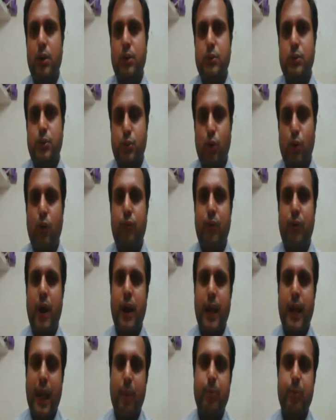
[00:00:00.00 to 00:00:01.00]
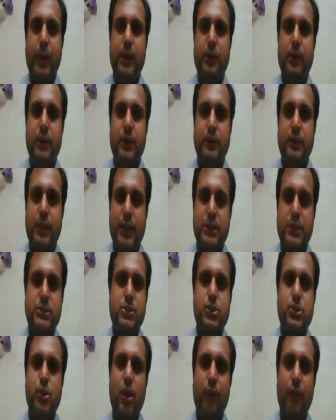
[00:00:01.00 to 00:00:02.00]
so far happened in the
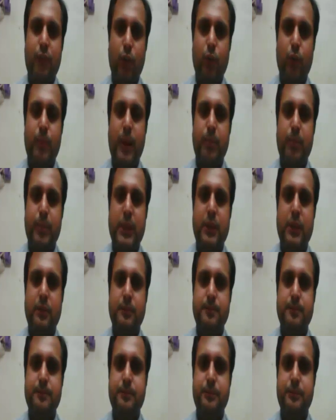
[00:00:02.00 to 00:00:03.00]
history of human being.